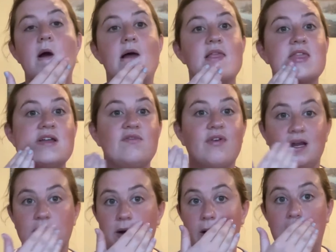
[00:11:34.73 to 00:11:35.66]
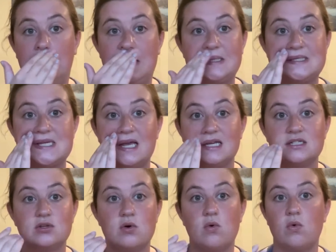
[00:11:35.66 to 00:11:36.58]
they'd find her
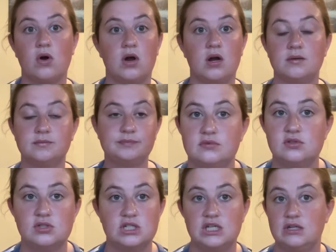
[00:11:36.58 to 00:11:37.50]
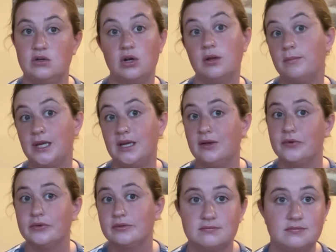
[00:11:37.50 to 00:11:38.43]
innocent or she couldn't be
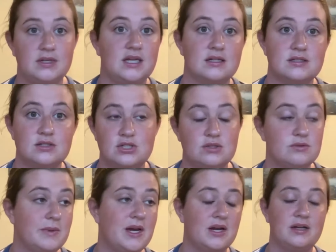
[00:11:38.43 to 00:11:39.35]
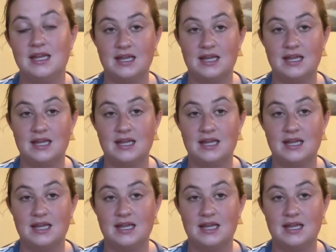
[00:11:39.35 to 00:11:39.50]
killed because she was married.